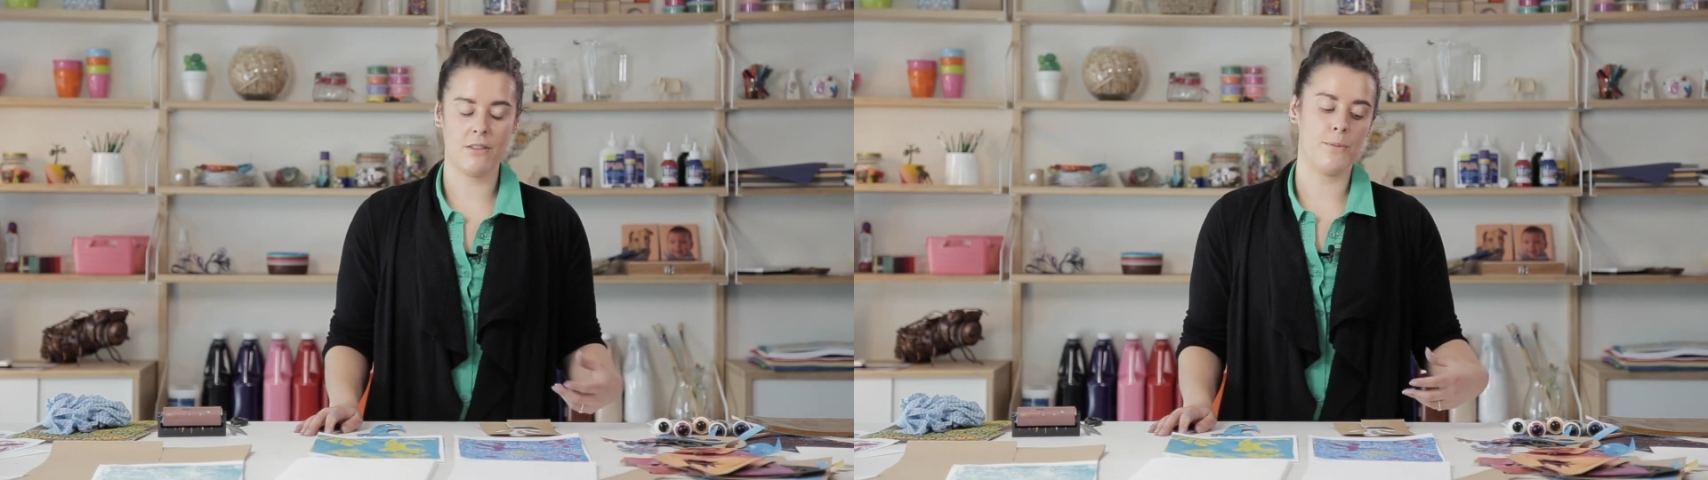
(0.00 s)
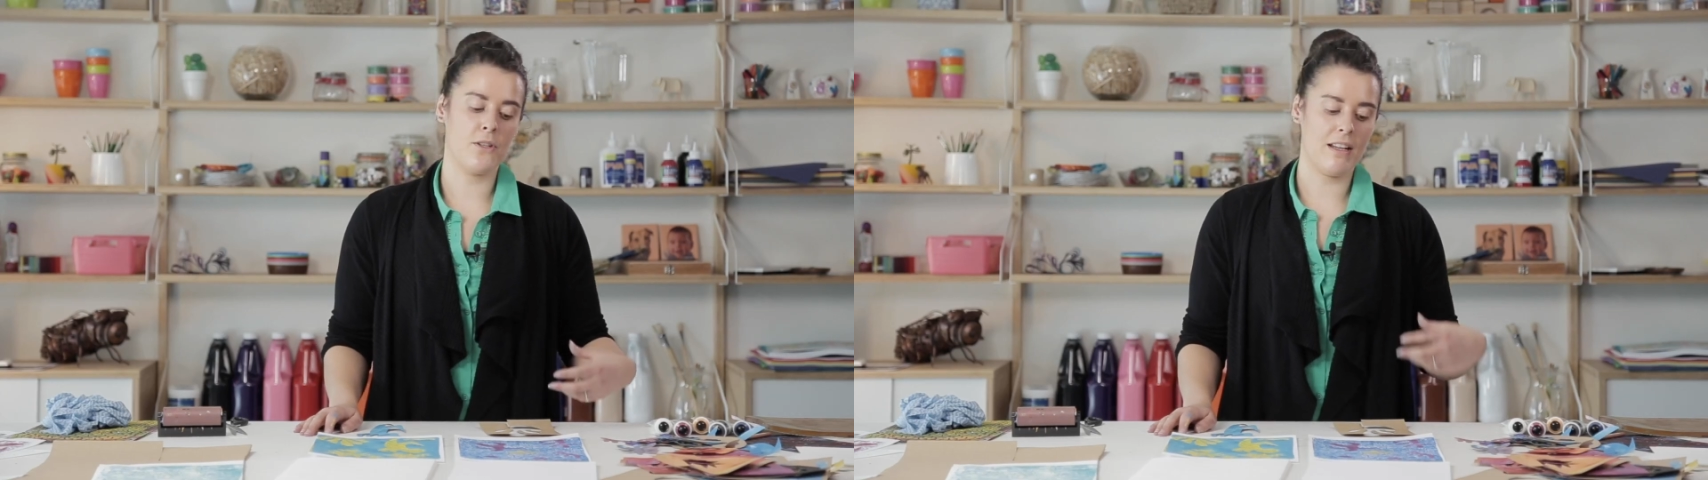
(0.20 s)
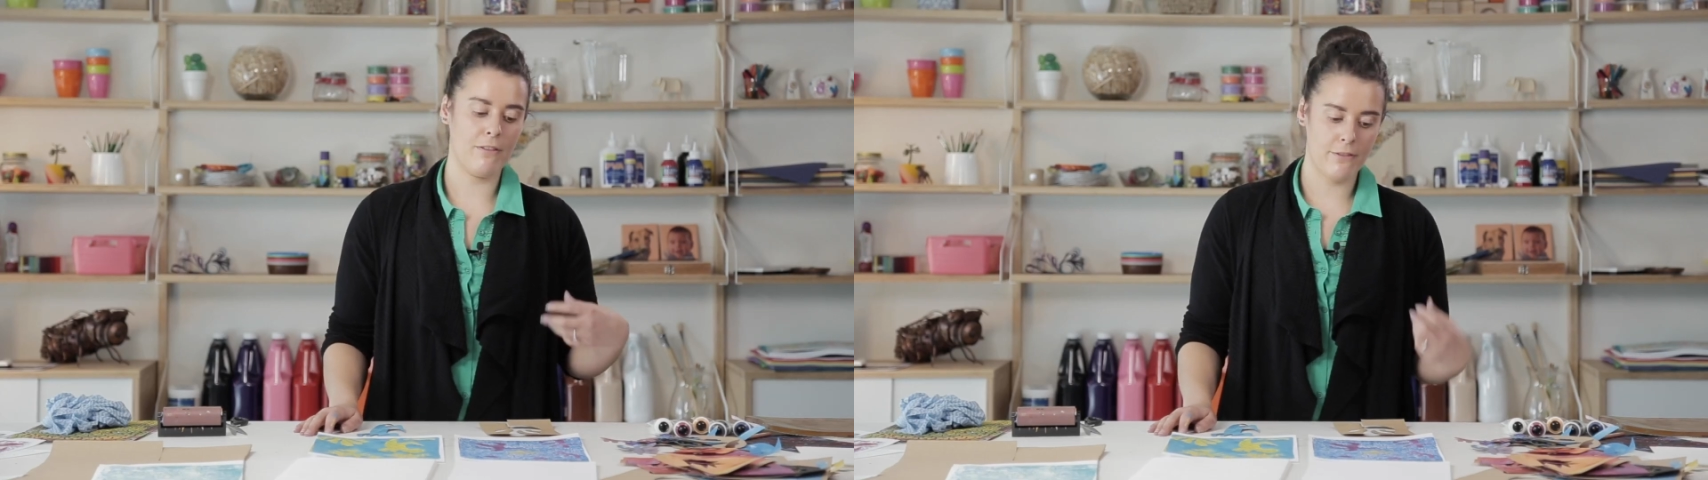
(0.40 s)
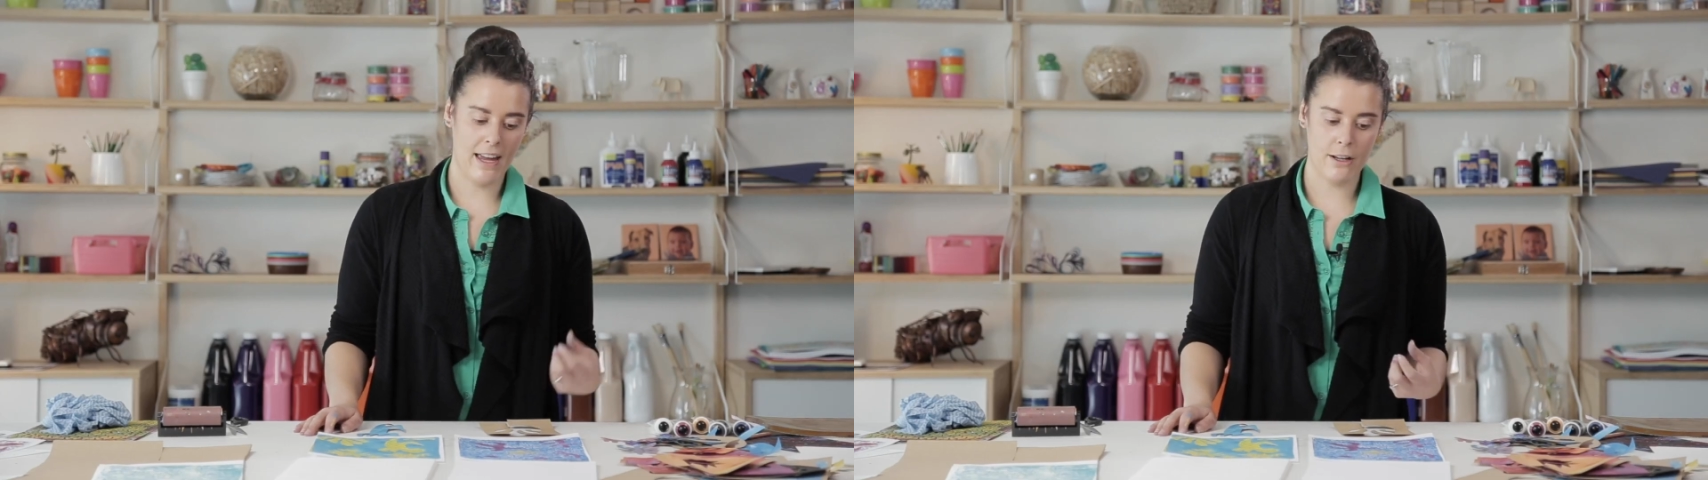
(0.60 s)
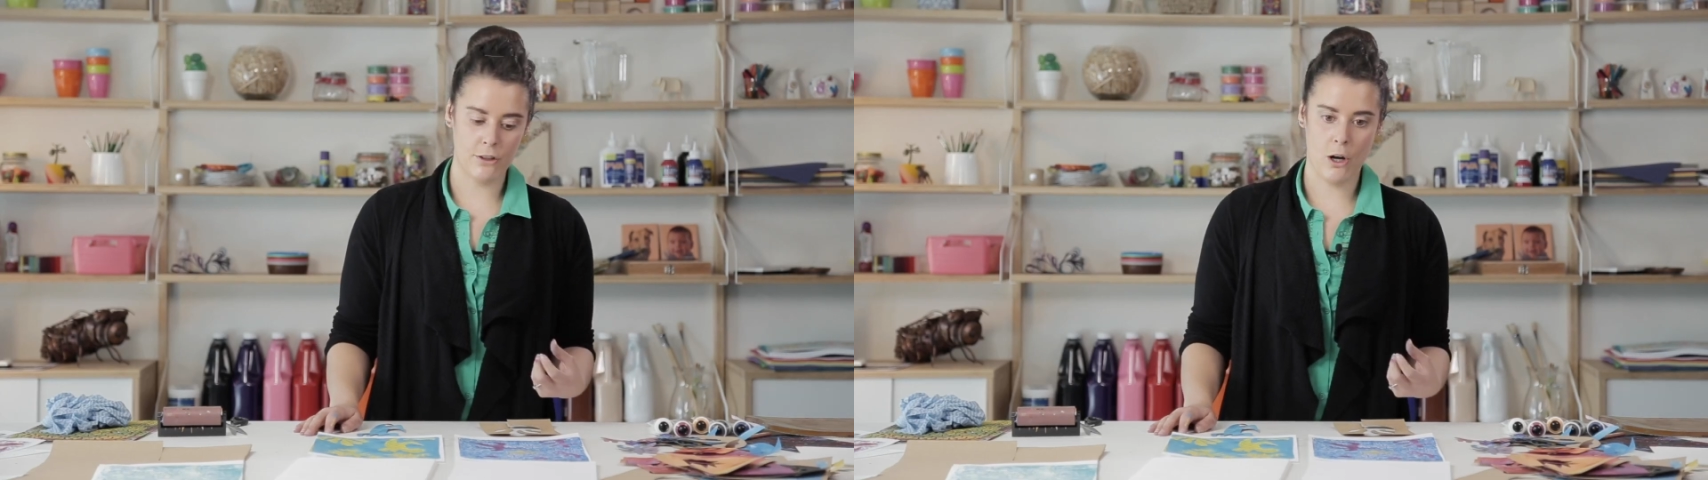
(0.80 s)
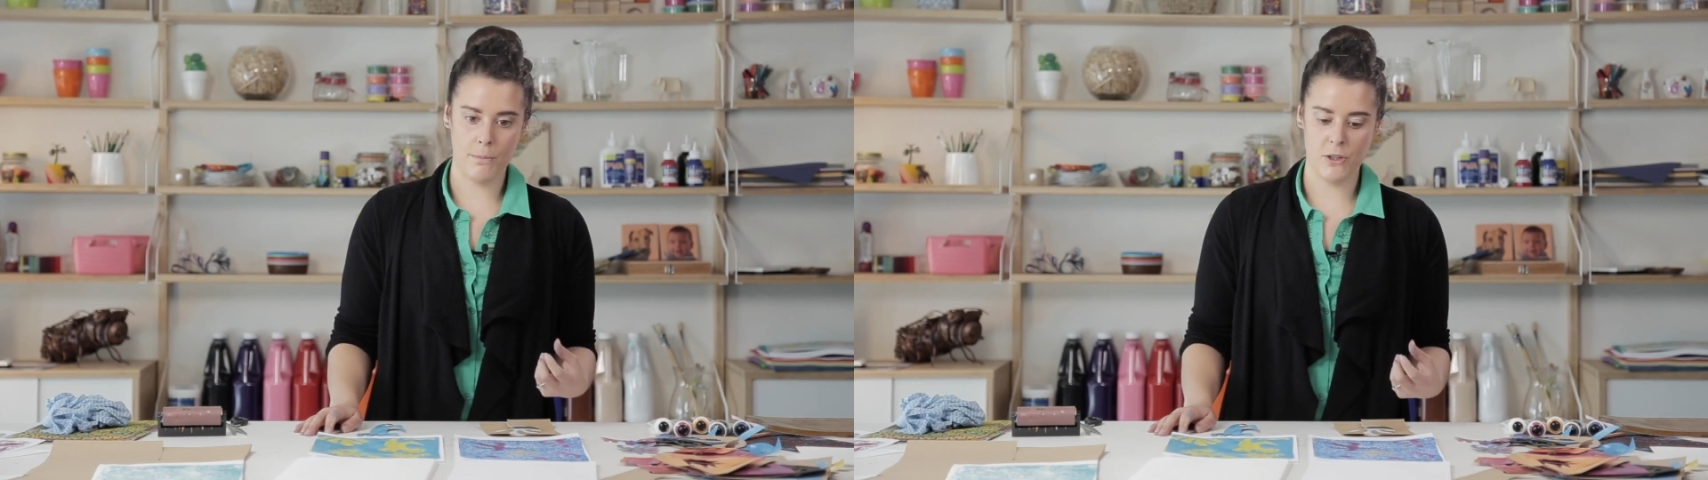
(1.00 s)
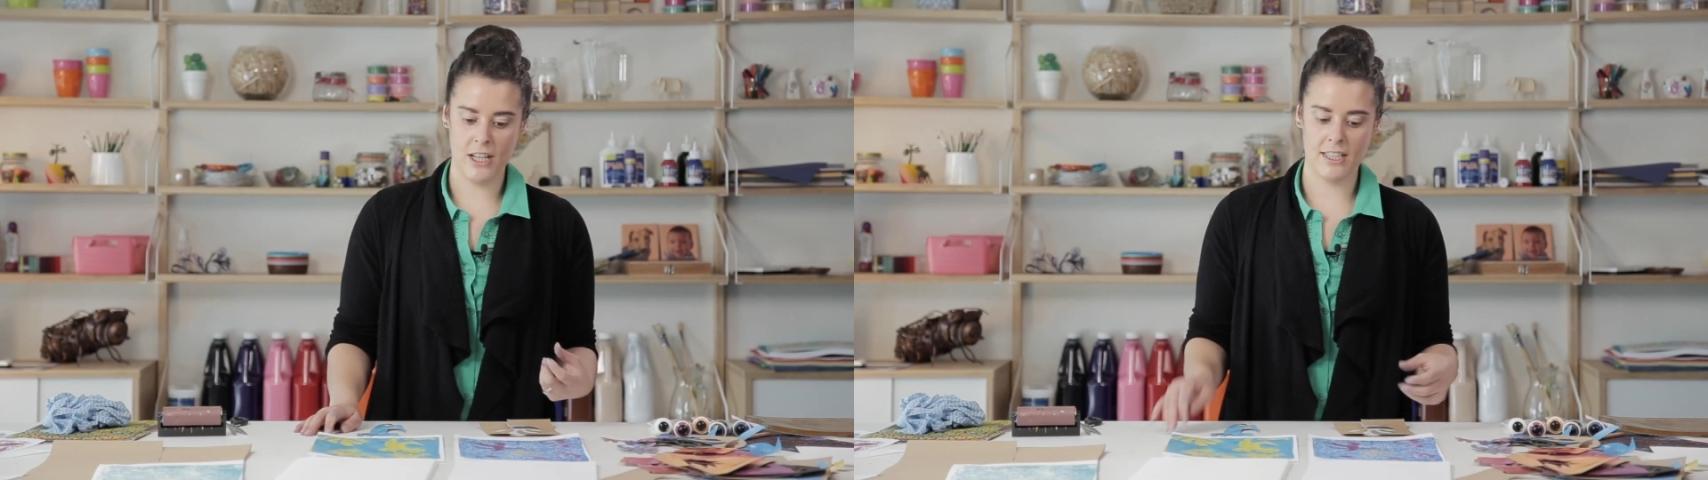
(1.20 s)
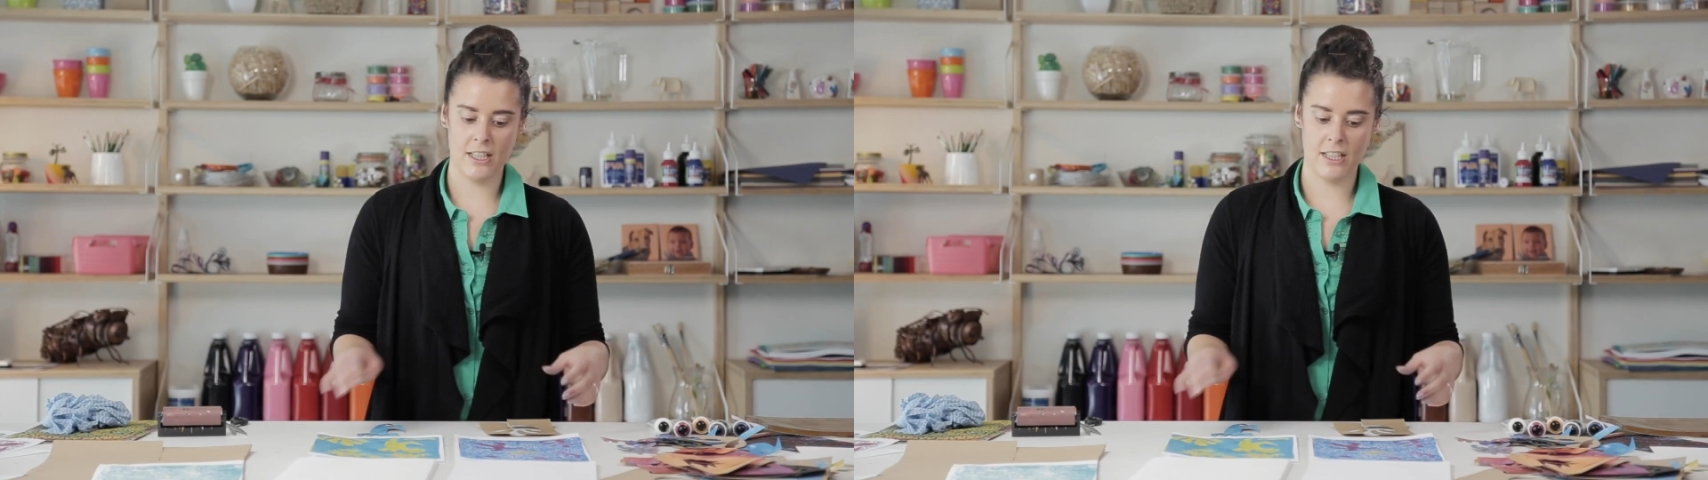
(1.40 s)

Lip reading: from using found objects